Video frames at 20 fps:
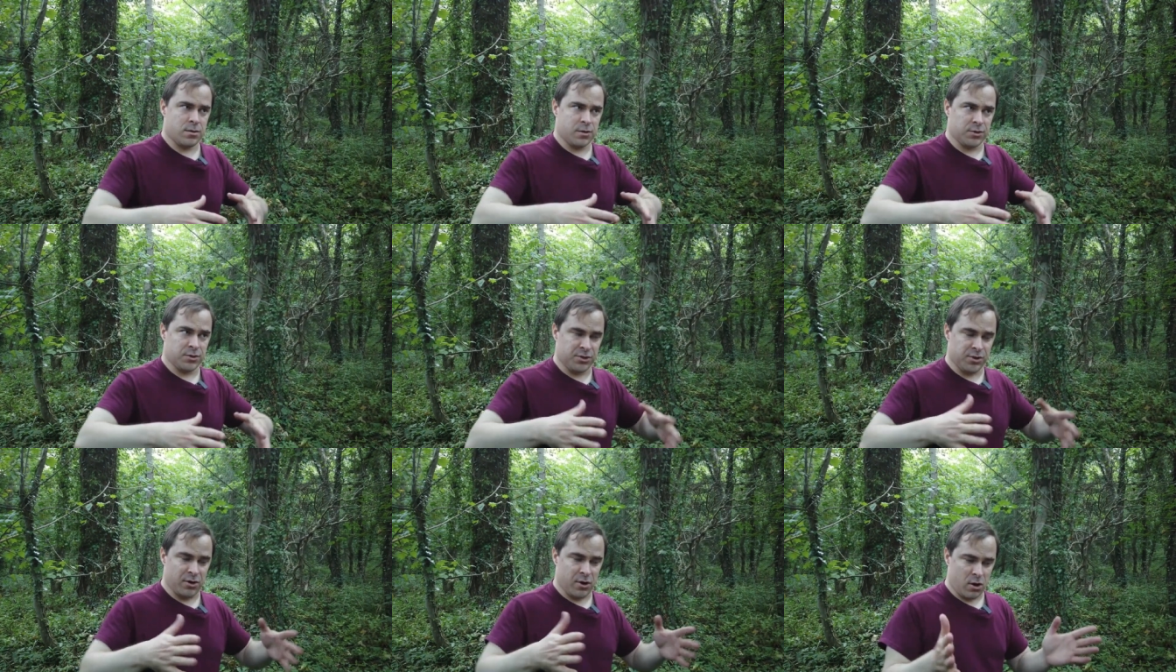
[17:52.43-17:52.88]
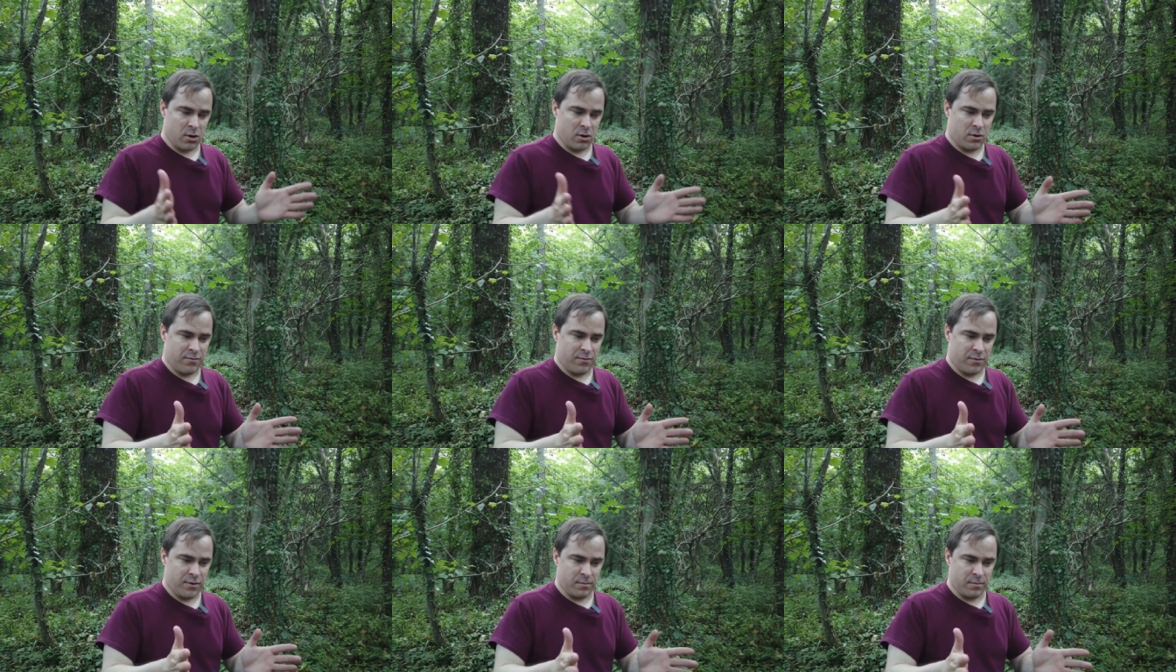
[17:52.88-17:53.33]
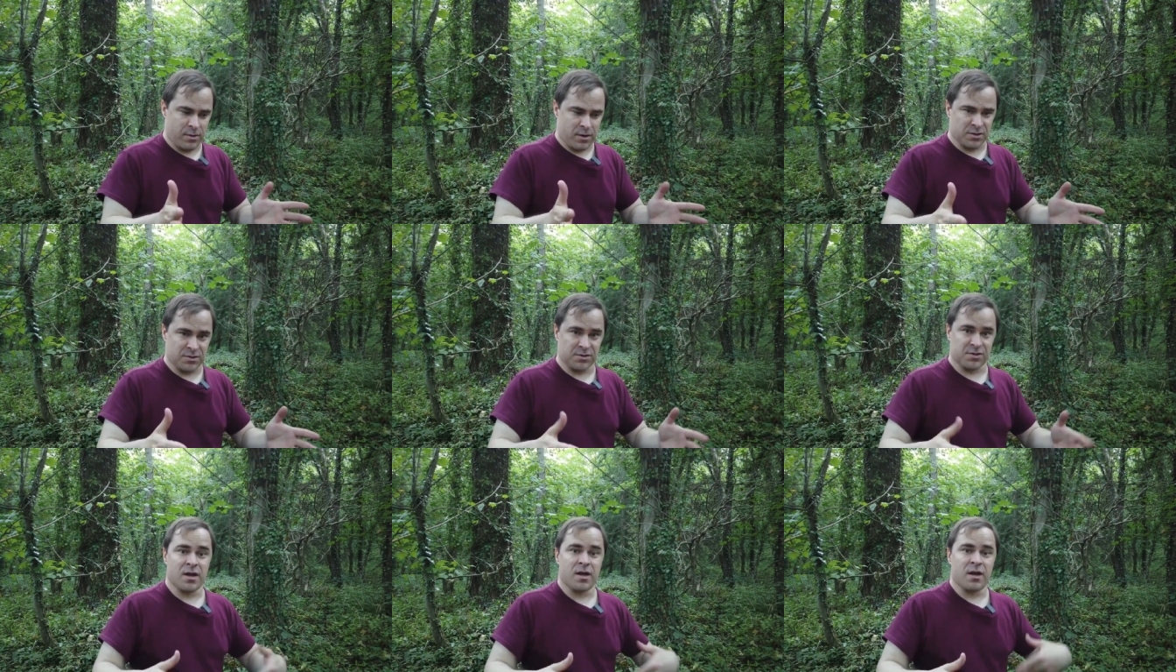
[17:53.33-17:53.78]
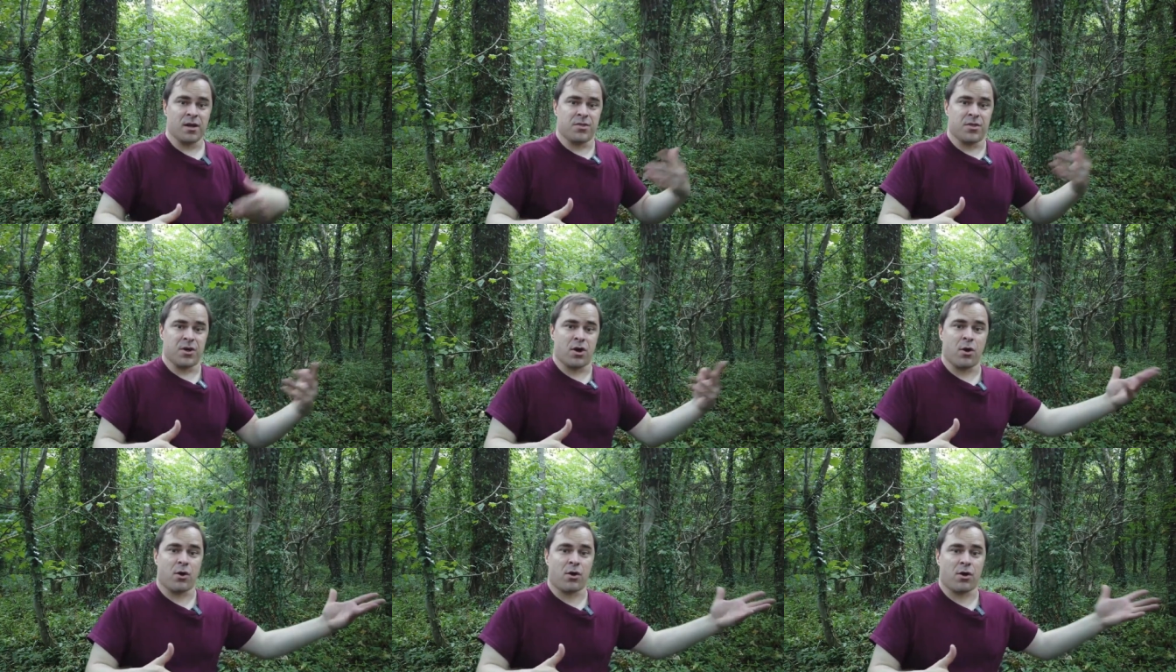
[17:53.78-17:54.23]
the geography, because
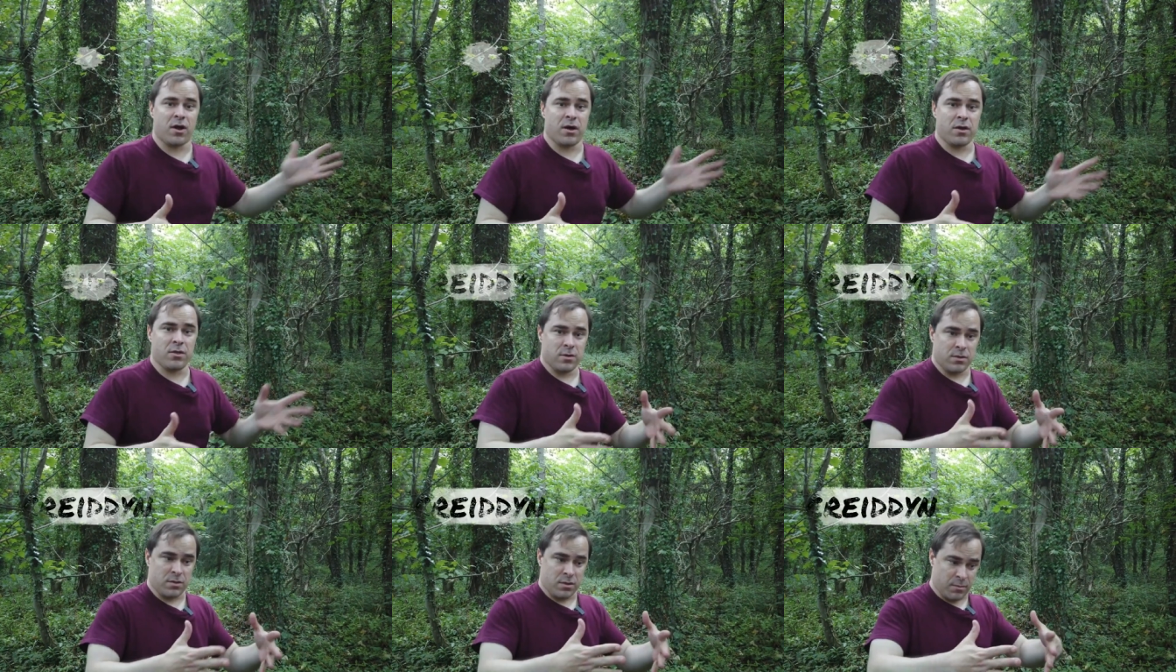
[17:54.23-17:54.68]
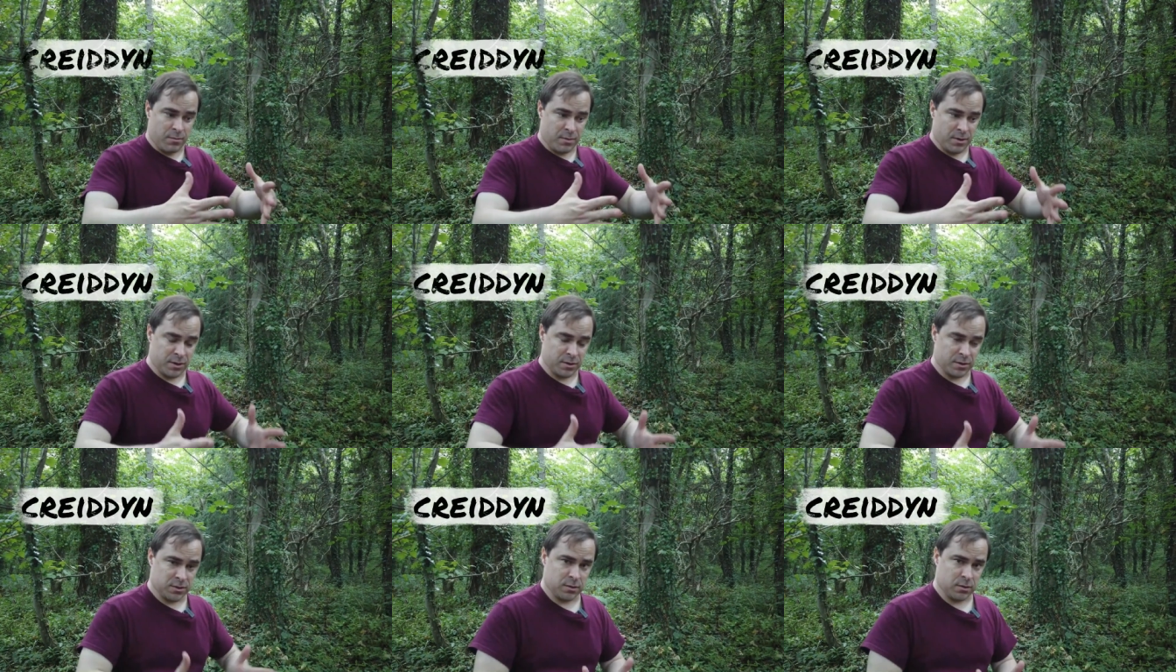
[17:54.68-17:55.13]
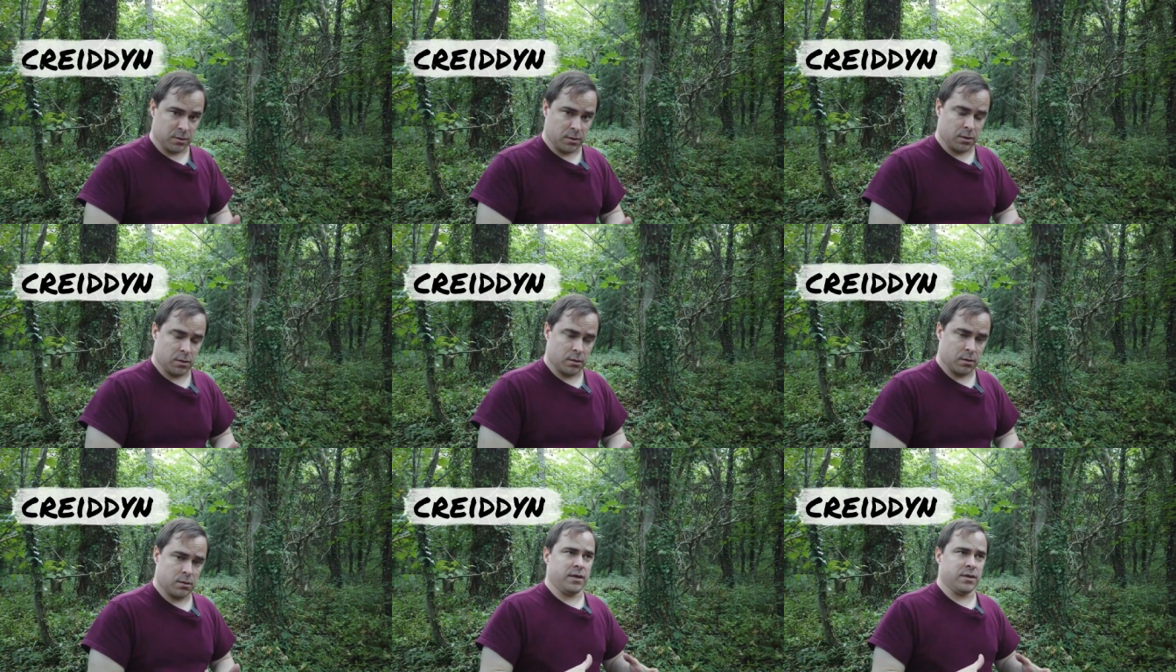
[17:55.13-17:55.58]
the Creuddyn, the peninsula,